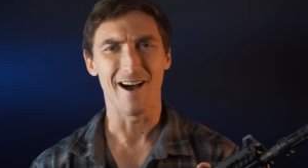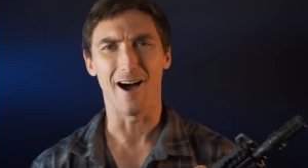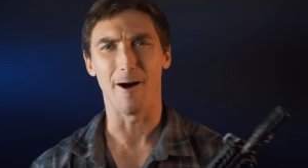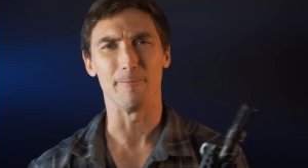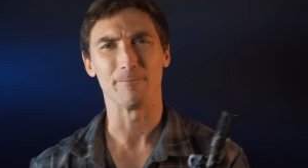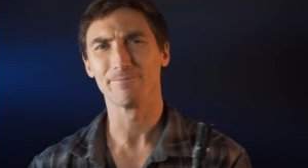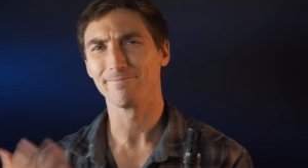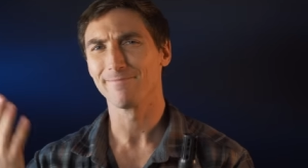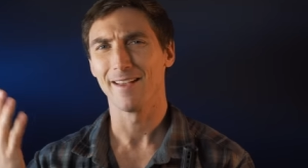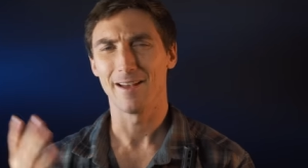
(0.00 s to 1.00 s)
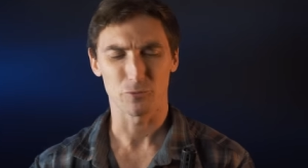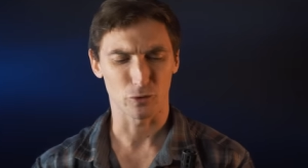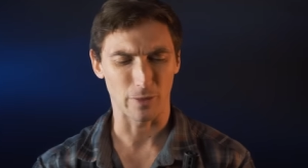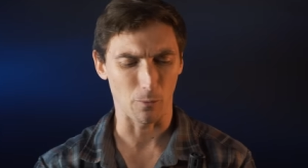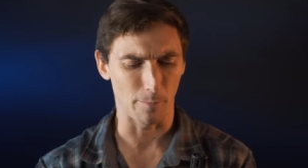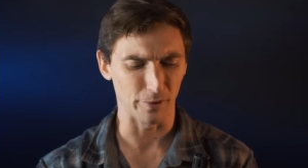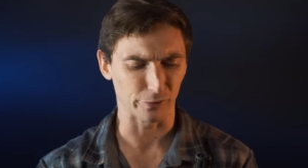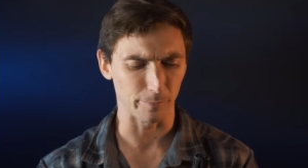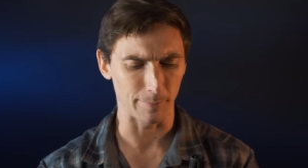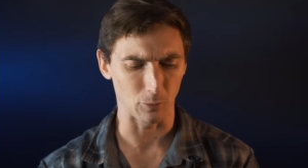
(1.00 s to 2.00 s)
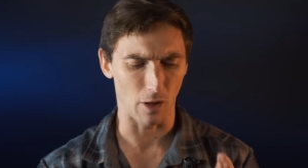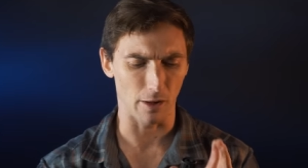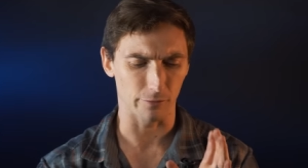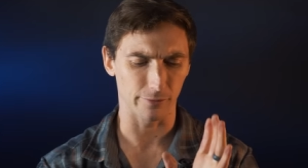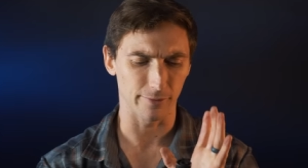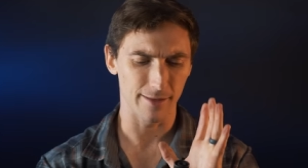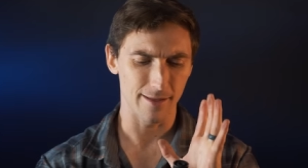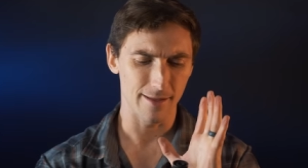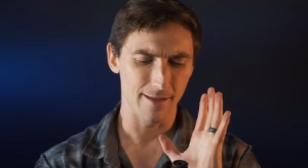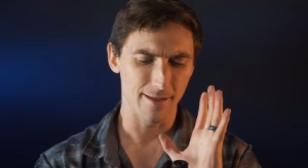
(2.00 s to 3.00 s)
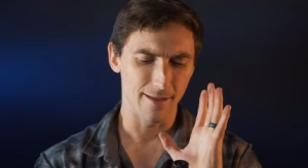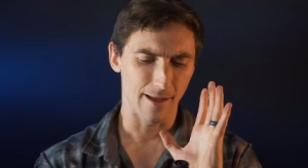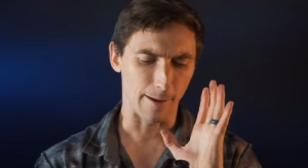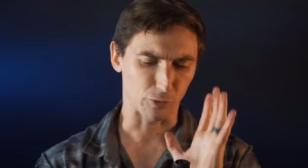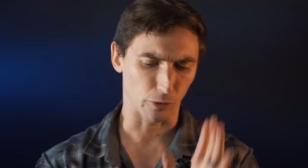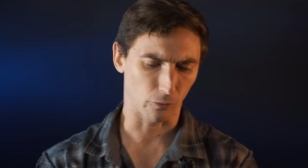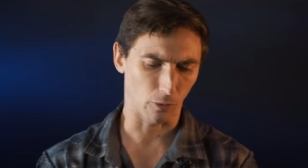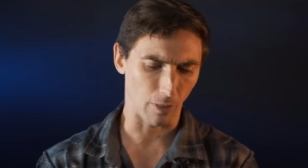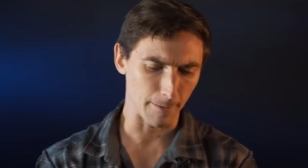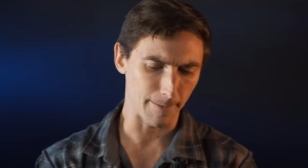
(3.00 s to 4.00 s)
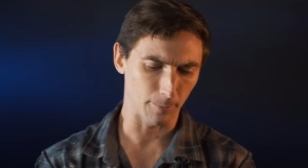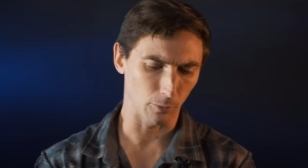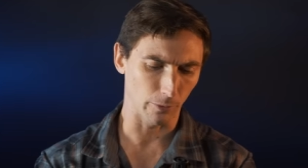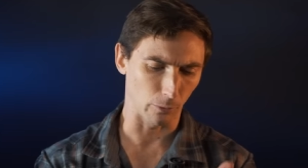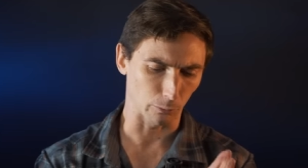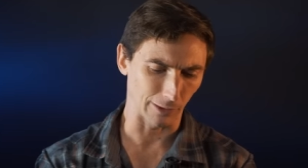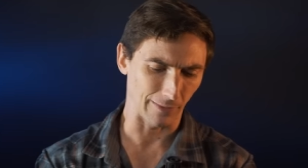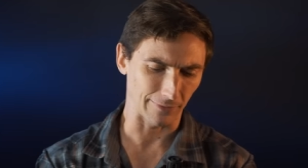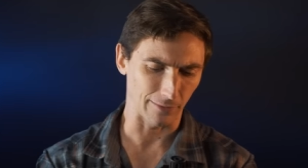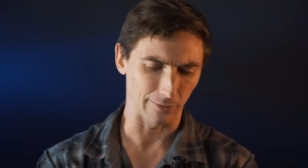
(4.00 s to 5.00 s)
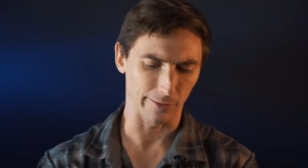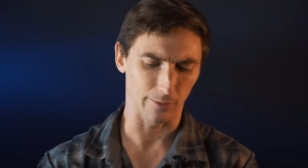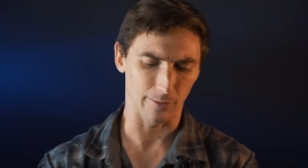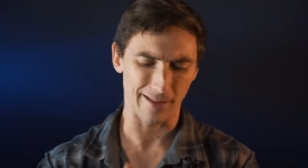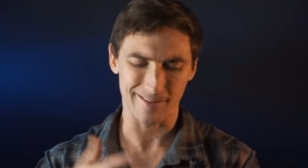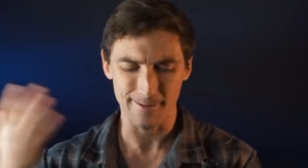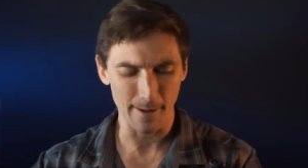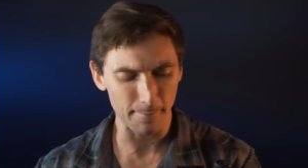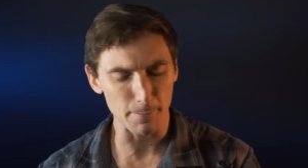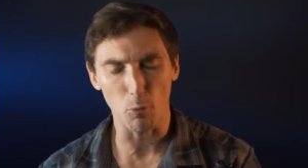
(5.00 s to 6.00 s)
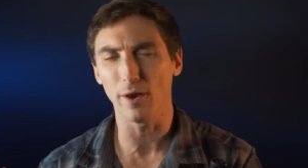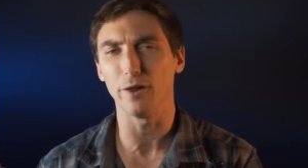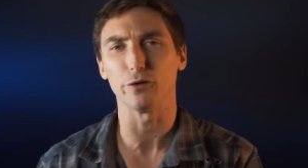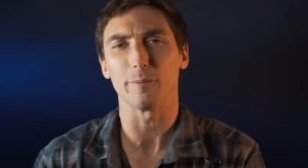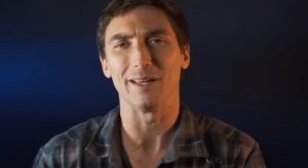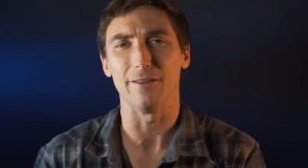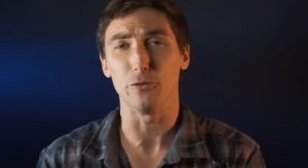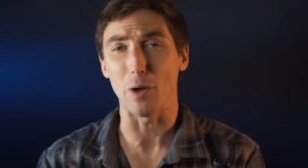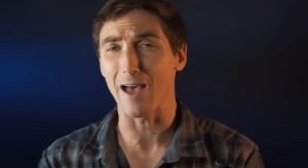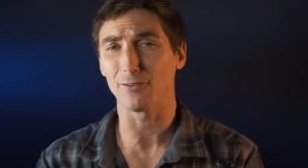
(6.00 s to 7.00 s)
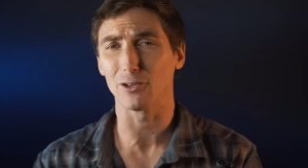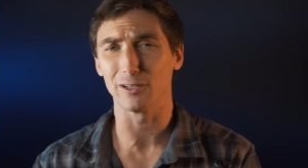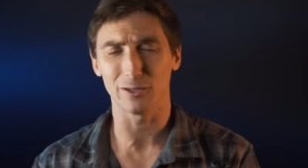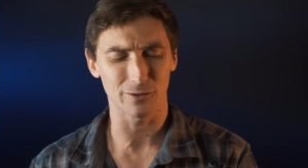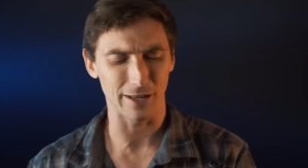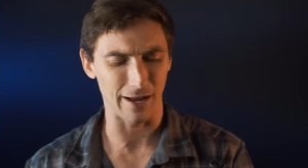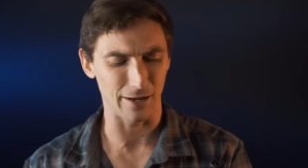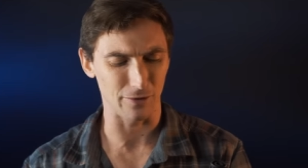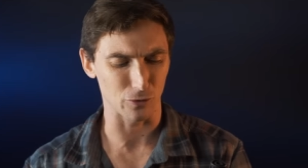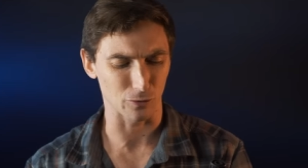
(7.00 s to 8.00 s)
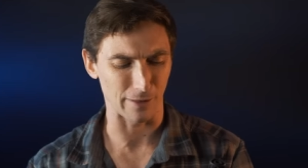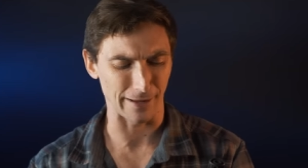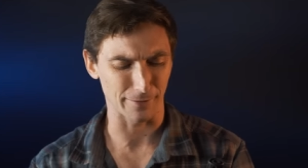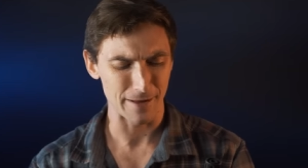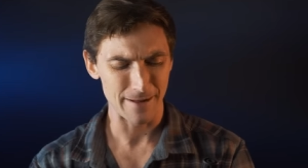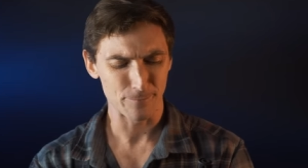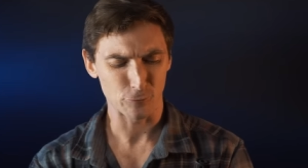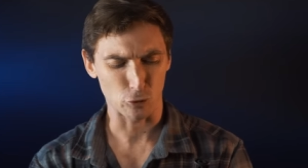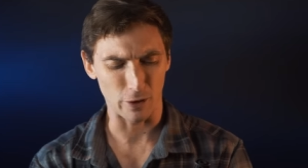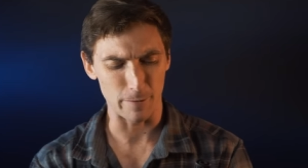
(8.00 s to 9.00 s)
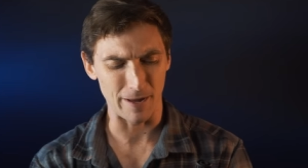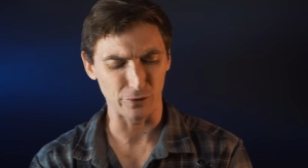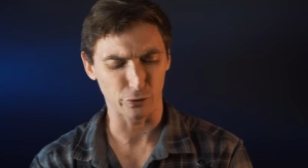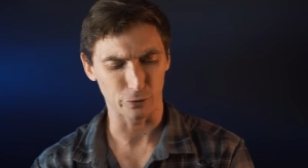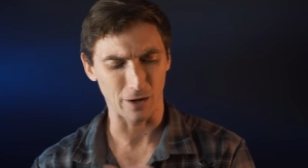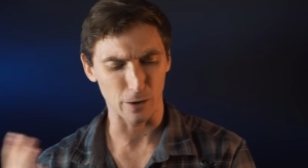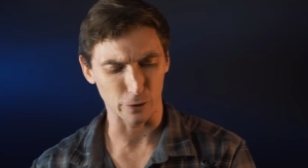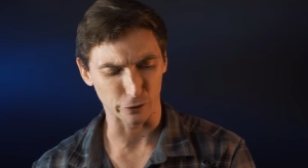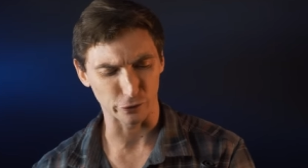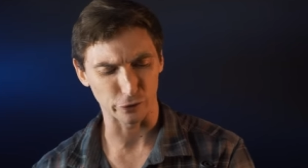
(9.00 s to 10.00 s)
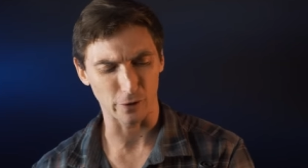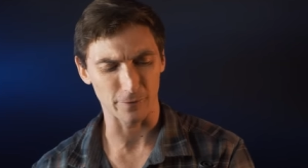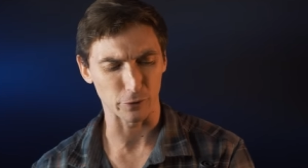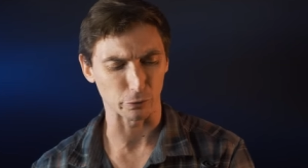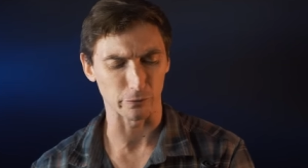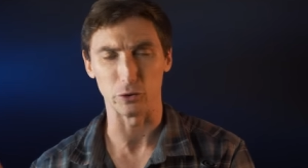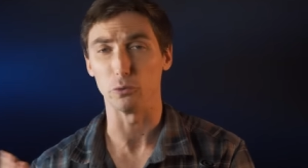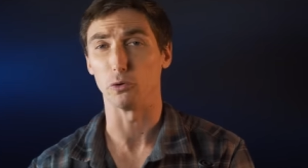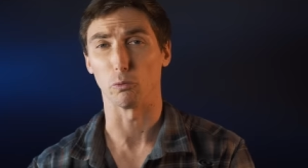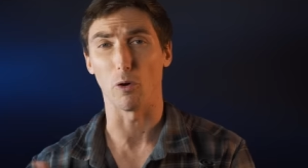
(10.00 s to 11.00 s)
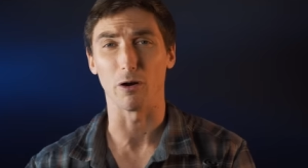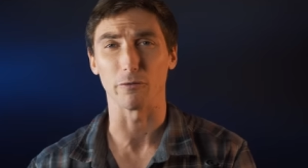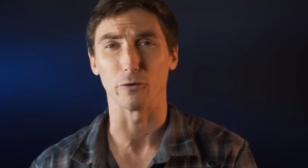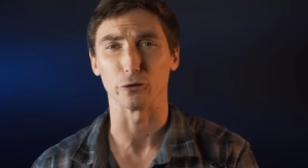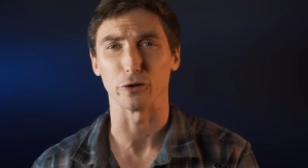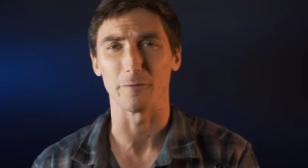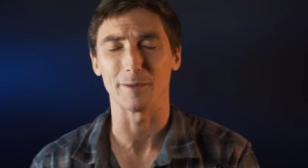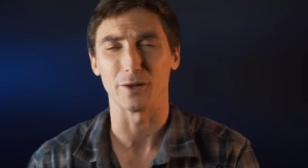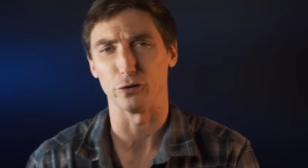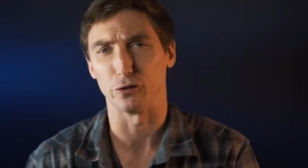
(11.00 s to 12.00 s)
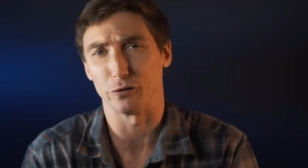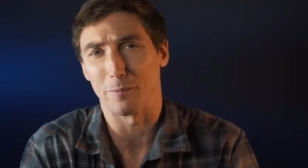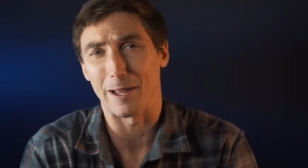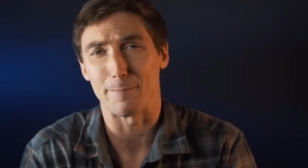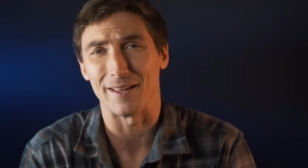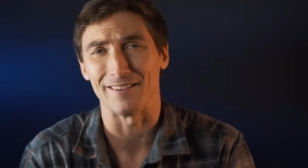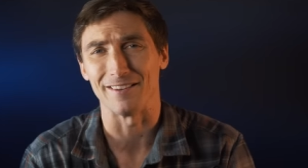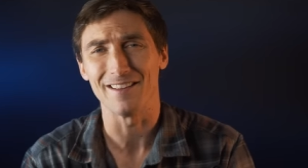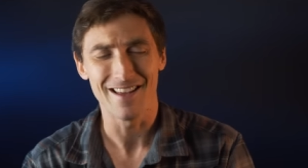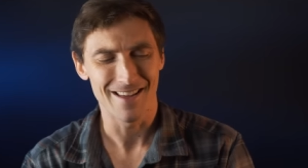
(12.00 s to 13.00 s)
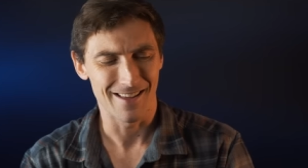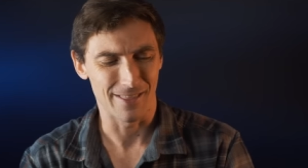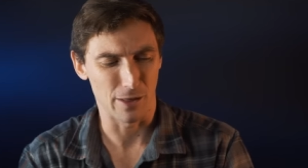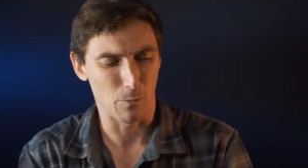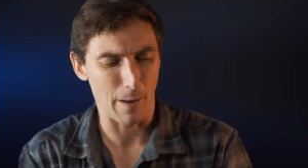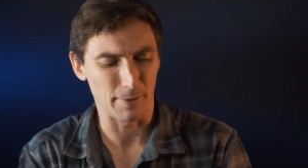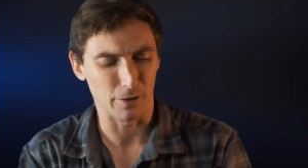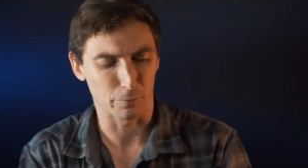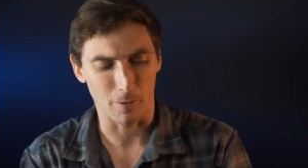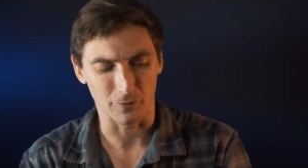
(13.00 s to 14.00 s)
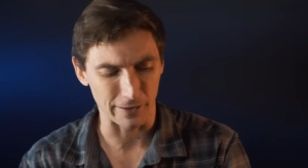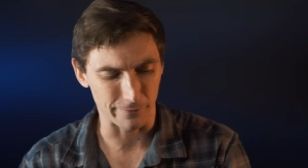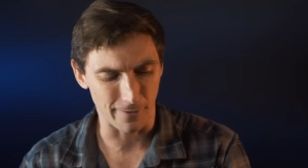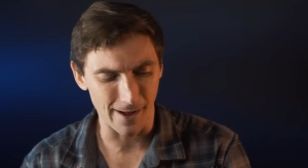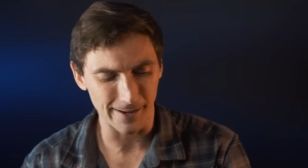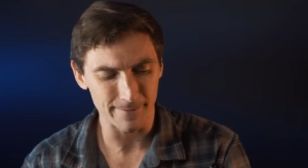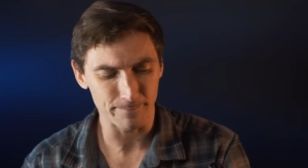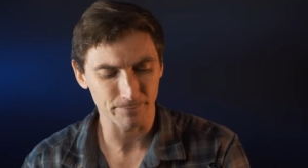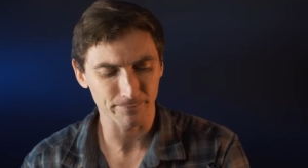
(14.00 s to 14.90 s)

I'm sure that will piss some people off. I'm sure for a lot of people they'll really like the Galil. I mean, the point is, I mean, if you have a Galil and you're like trying to base your entire existence off this review, you're wrong. First off, because this is my opinion, the weapon is perfectly fine.